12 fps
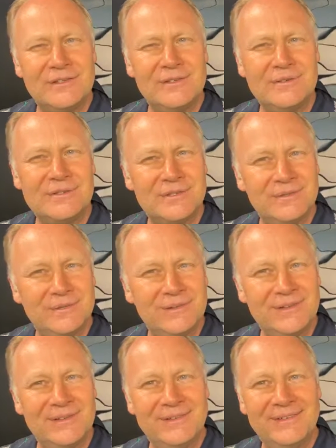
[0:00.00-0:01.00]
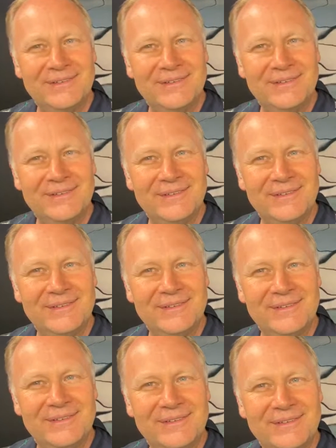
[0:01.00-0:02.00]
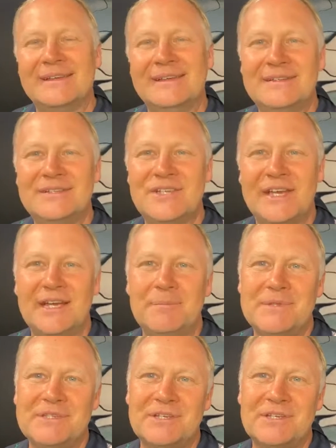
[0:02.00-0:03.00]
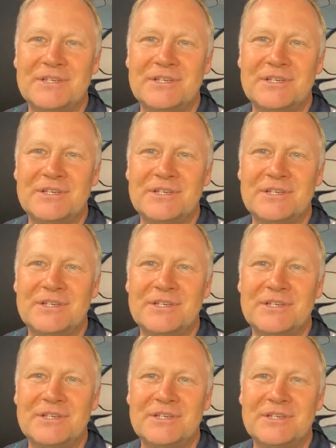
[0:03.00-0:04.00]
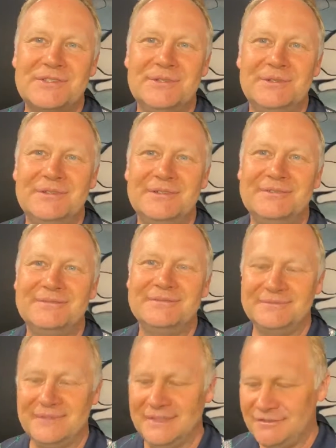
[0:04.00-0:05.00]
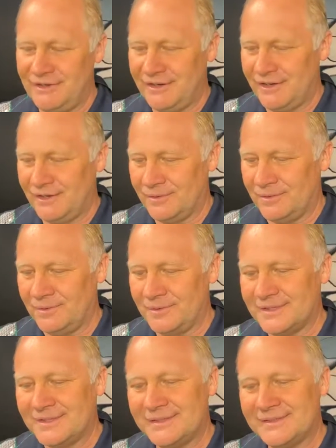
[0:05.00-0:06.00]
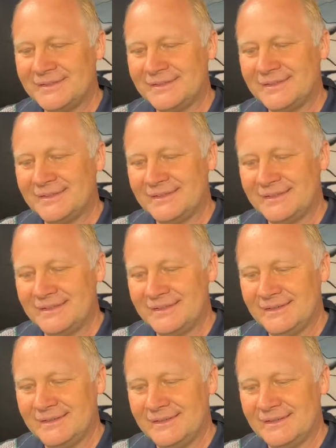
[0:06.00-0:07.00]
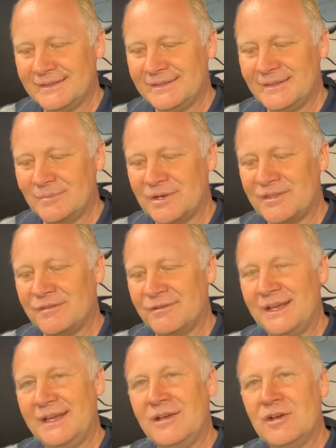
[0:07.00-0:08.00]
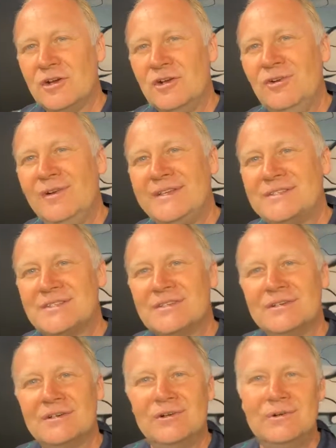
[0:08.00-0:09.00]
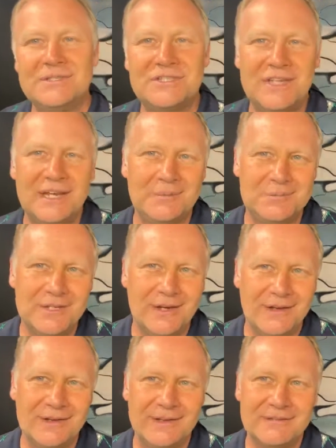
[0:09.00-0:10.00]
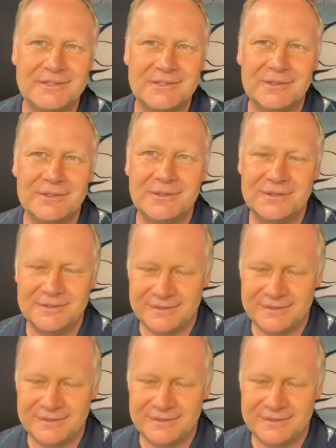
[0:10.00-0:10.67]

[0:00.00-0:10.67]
to soon? Yeah, Jacob is going to heaven pretty soon. He's very old. Number three, who is who is Jacob talking to?